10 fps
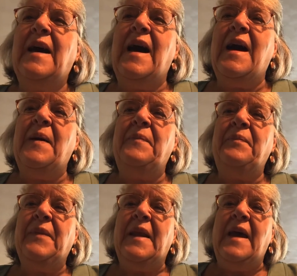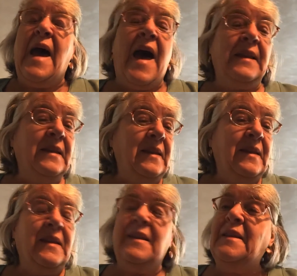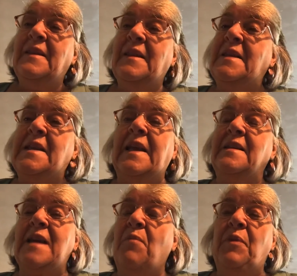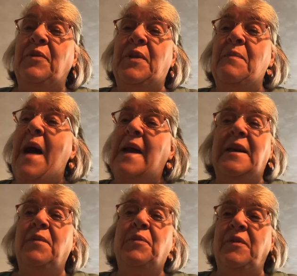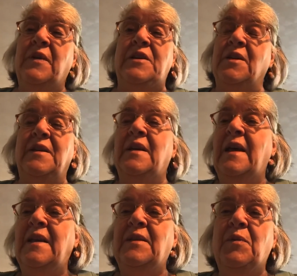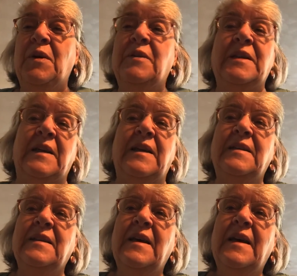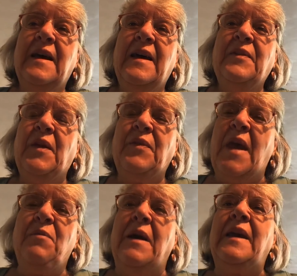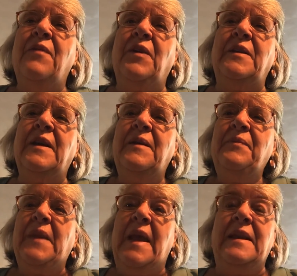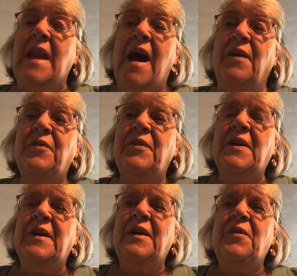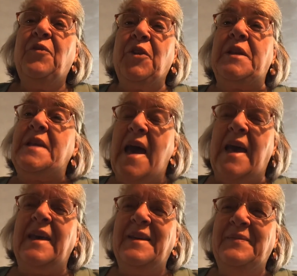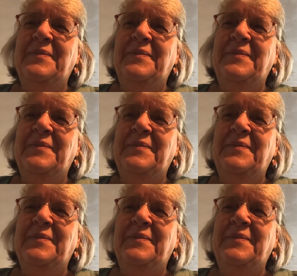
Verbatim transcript: Um, and this links up with the manna provision in the wilderness, that they were given enough for the day.